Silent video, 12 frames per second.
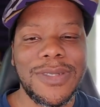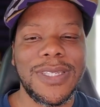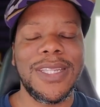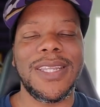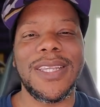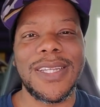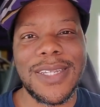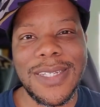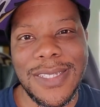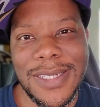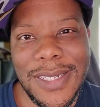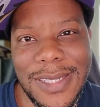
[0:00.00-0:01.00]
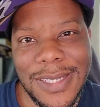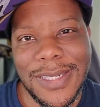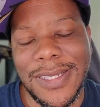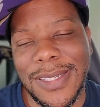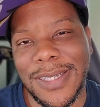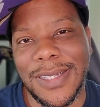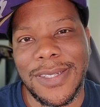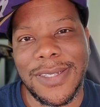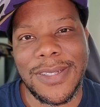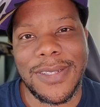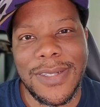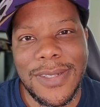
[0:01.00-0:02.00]
see the
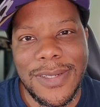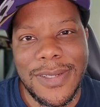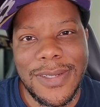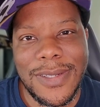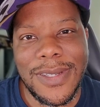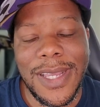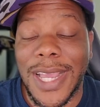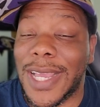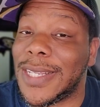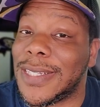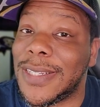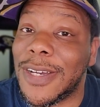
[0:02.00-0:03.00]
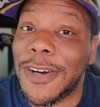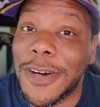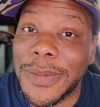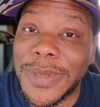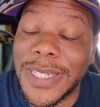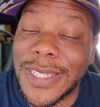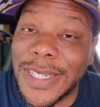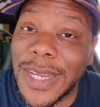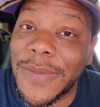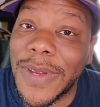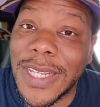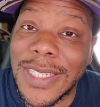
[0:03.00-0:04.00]
inconsistencies as Harv
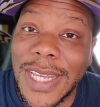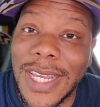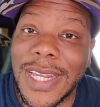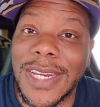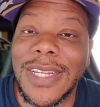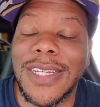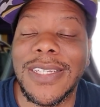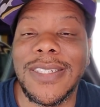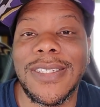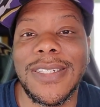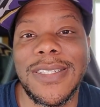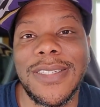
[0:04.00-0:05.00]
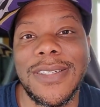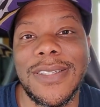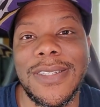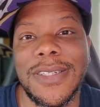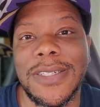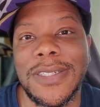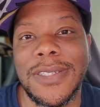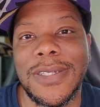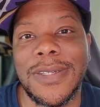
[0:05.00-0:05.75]
himself has had inconsistencies.